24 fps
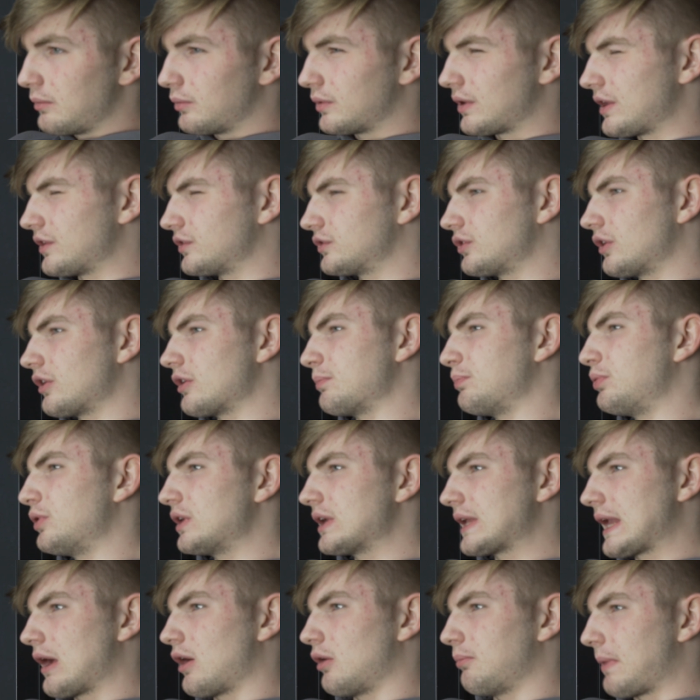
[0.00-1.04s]
and when I started
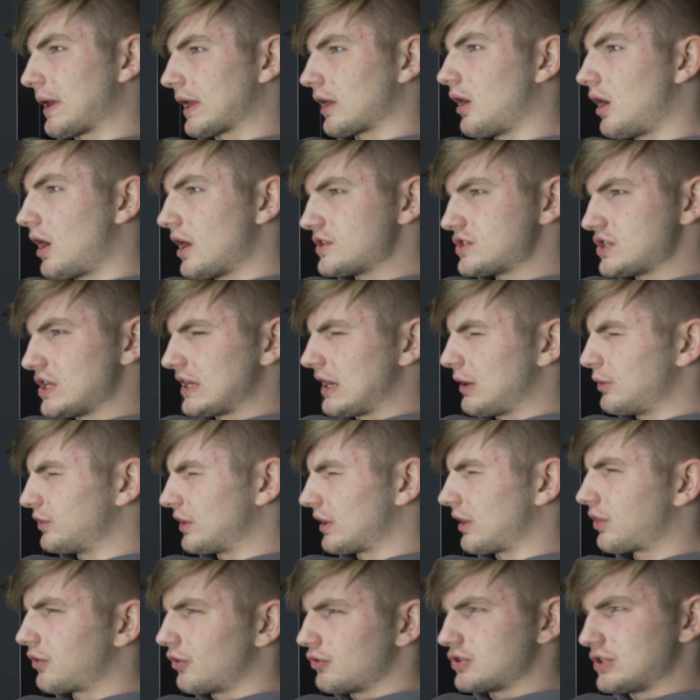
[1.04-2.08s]
putting out my content, I
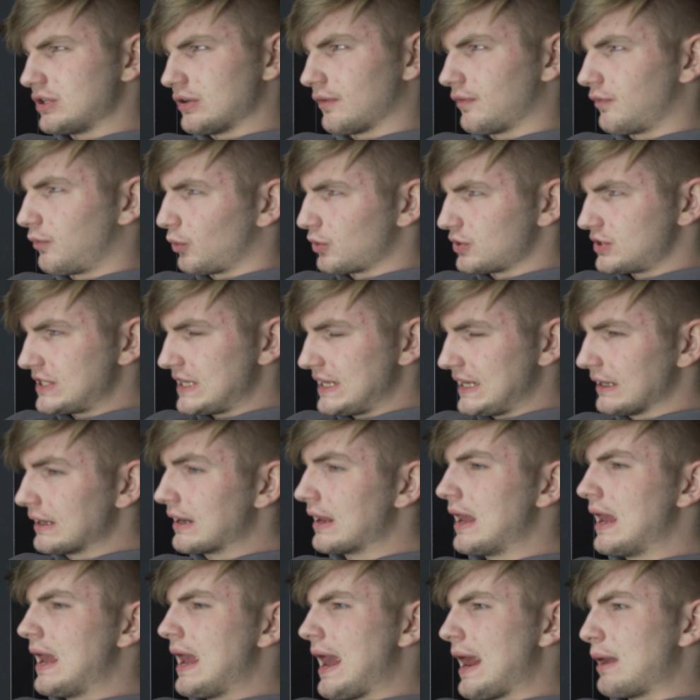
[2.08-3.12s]
was like 13 or 14.